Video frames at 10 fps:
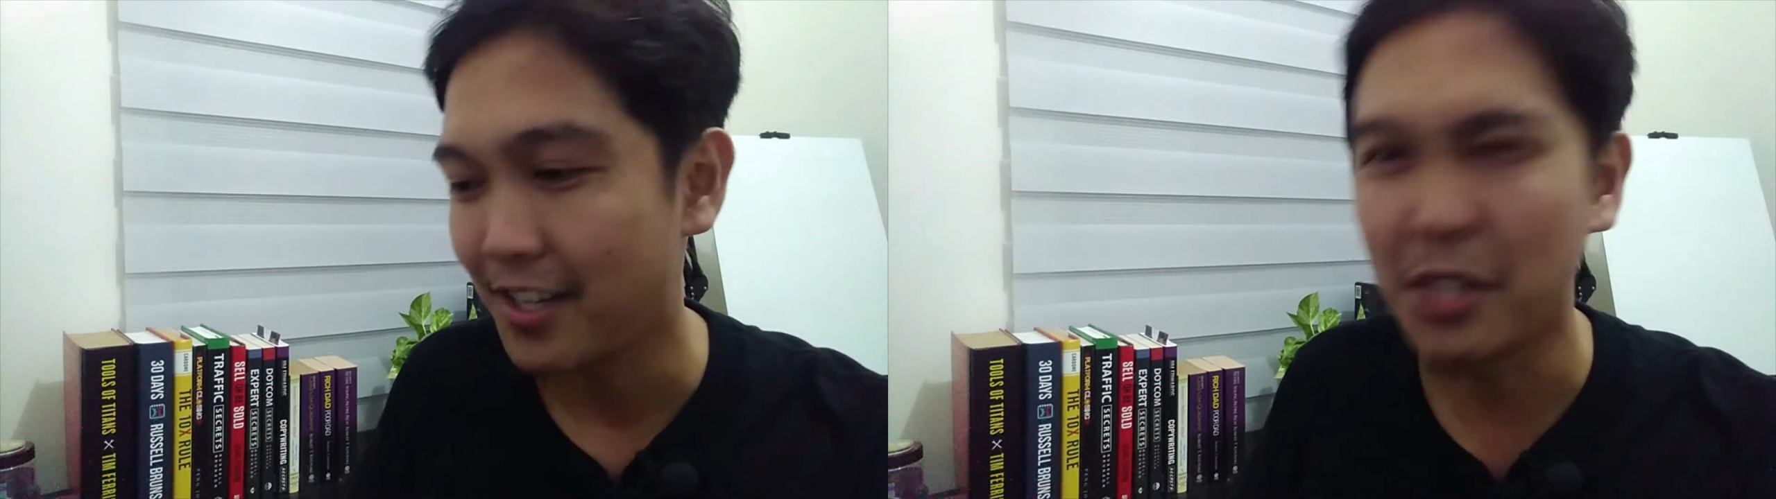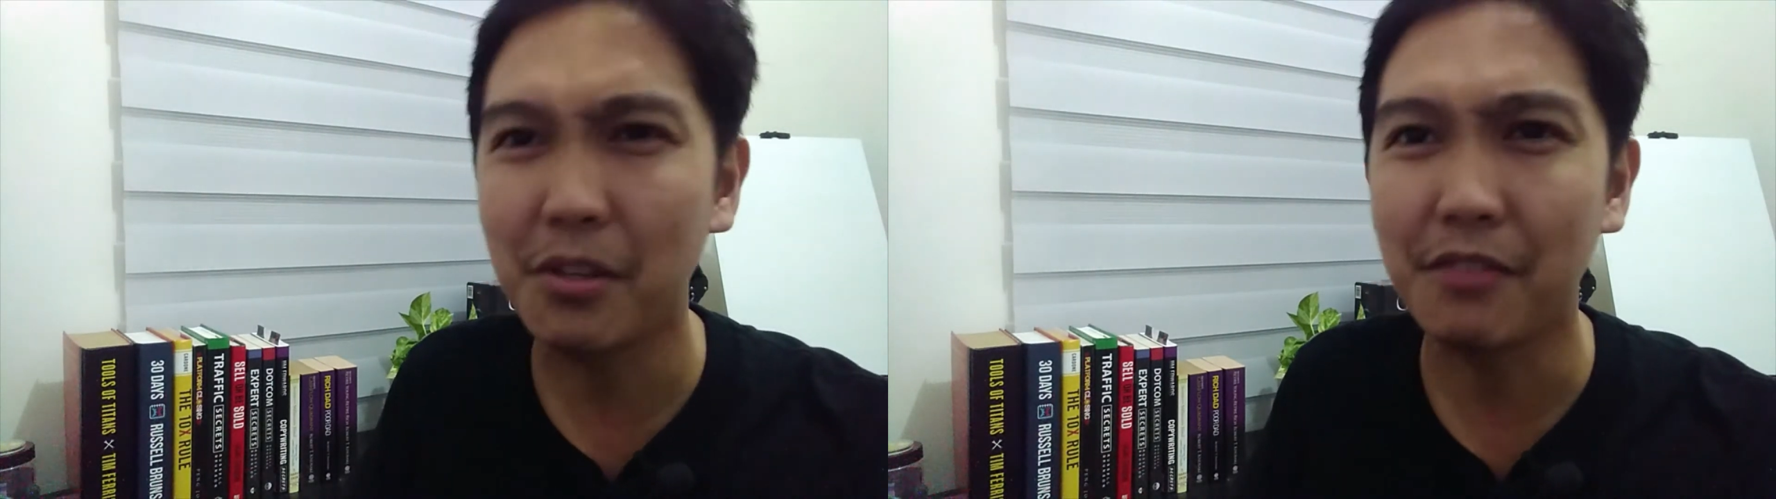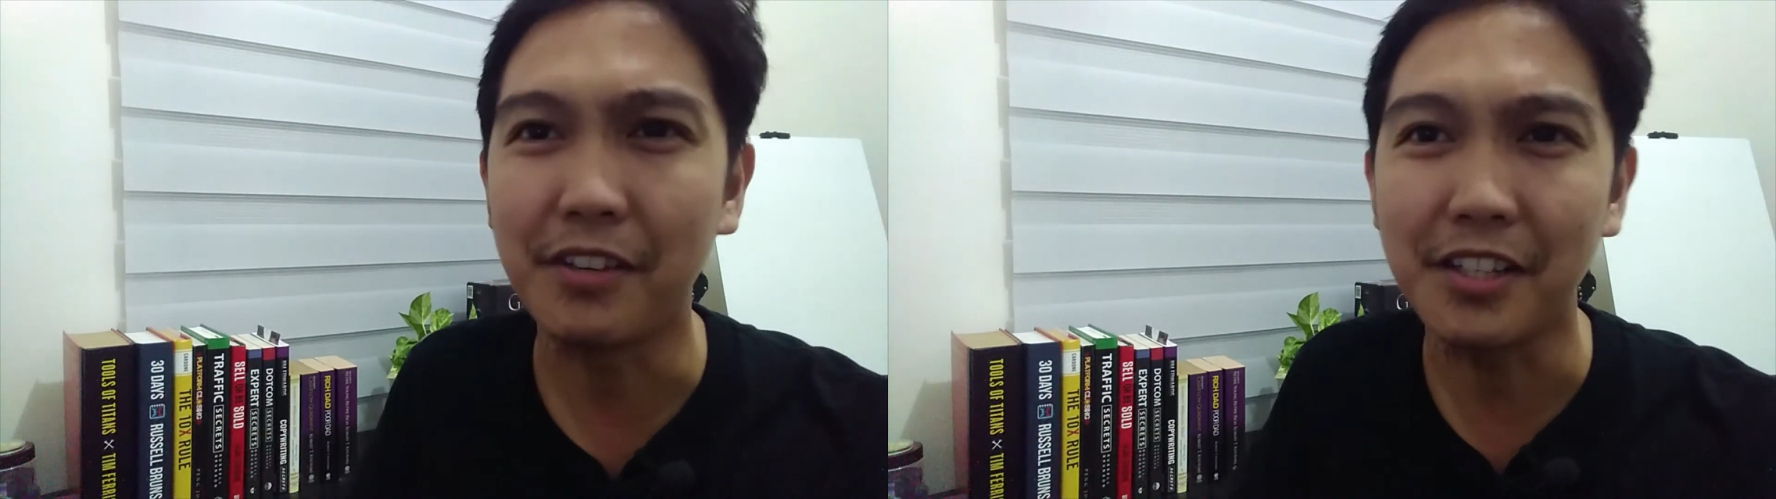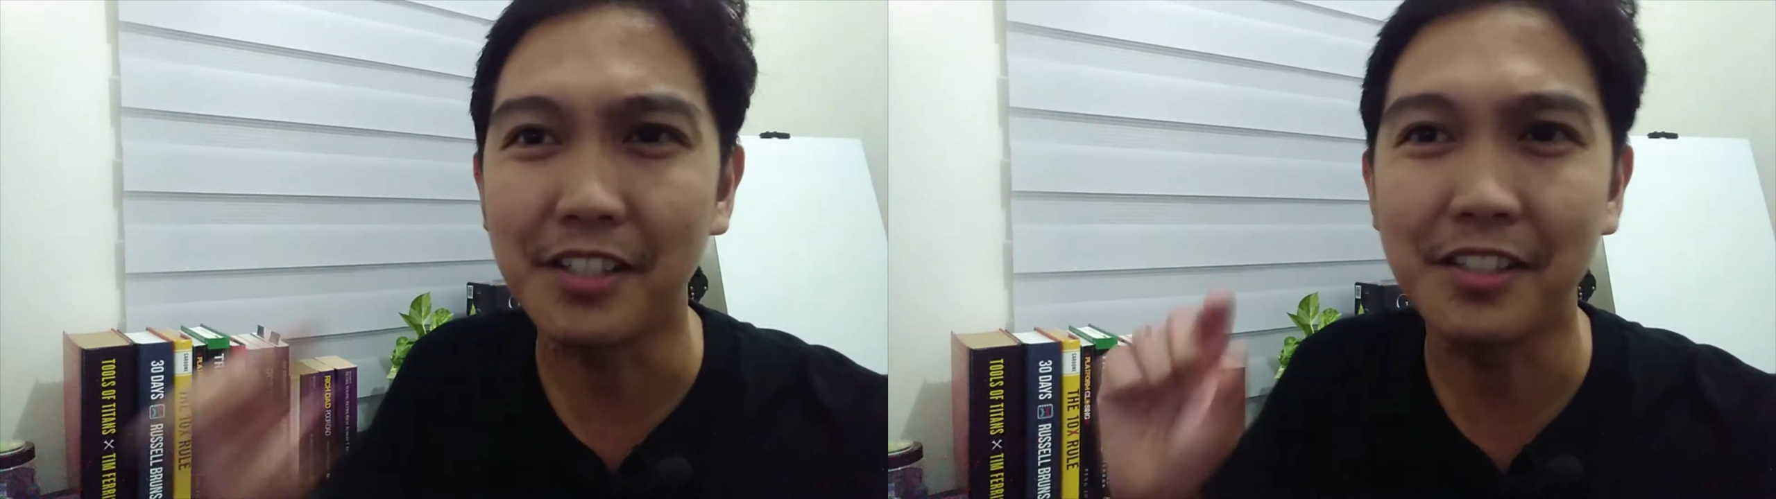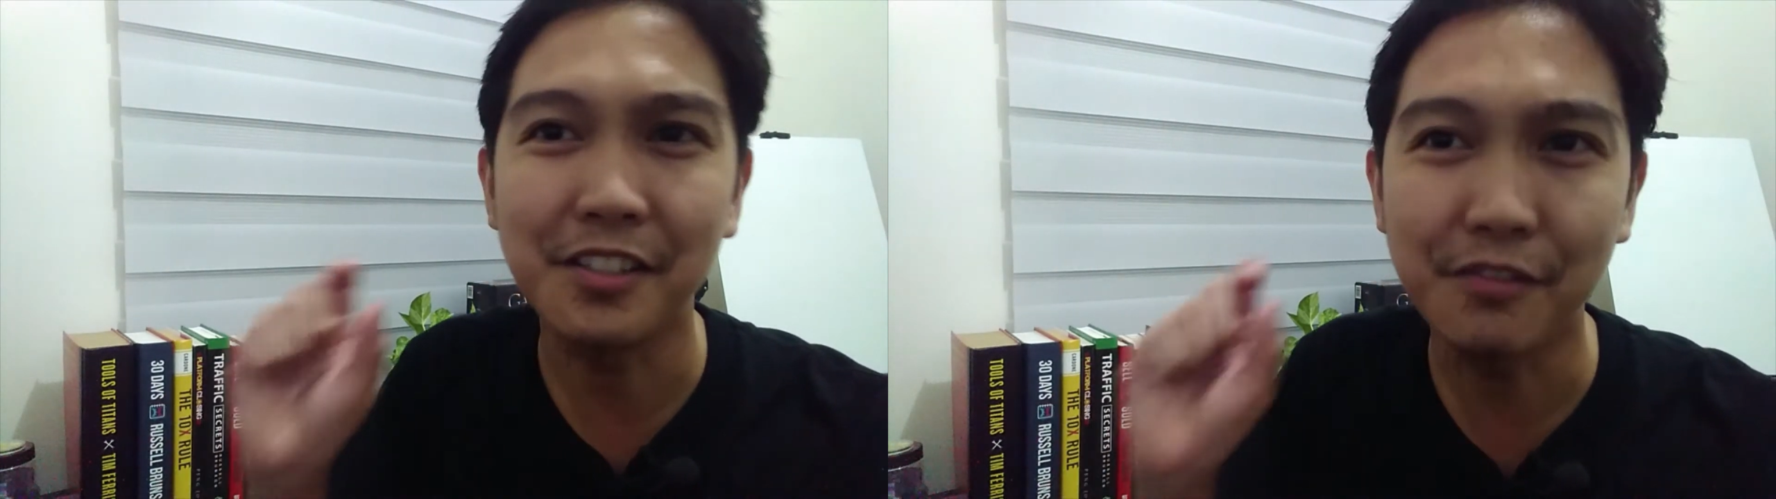anyway,
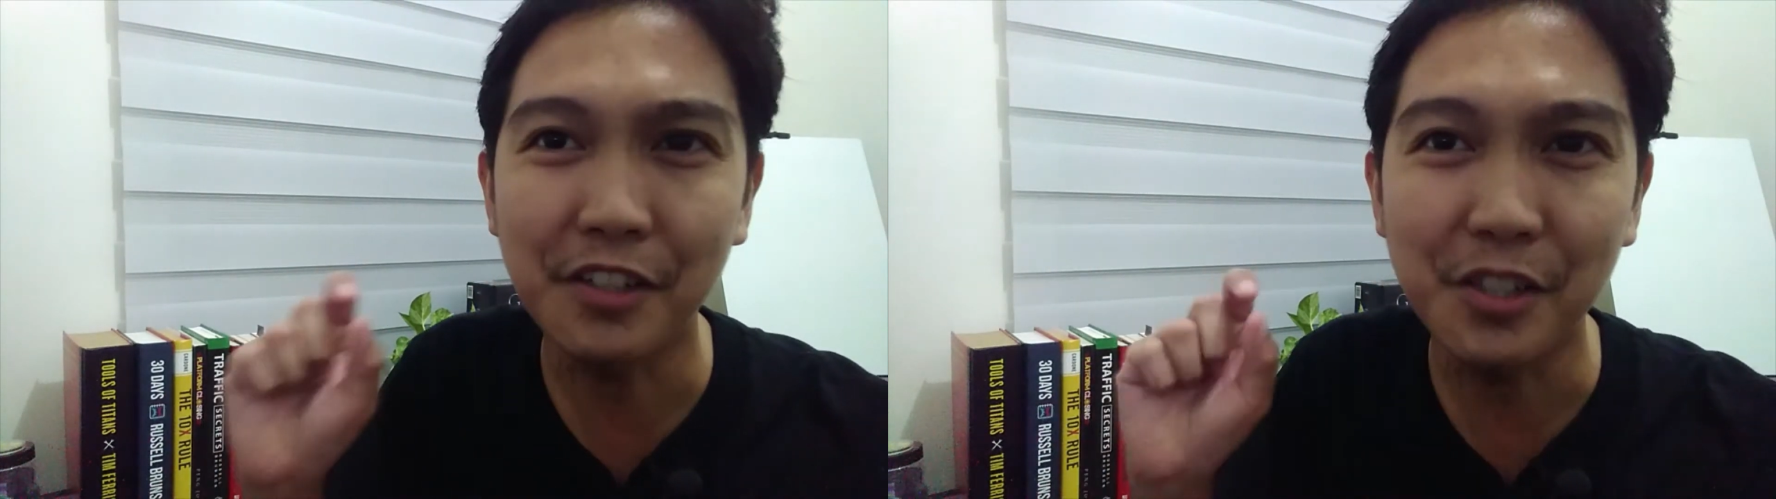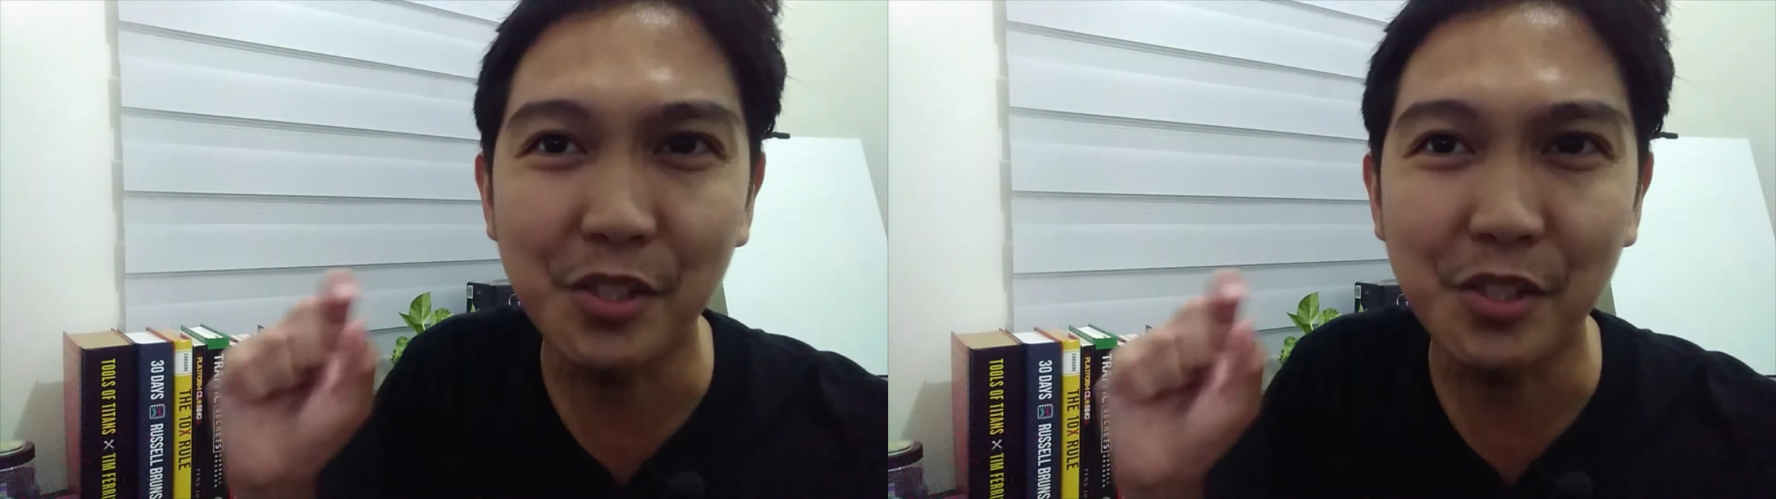very, very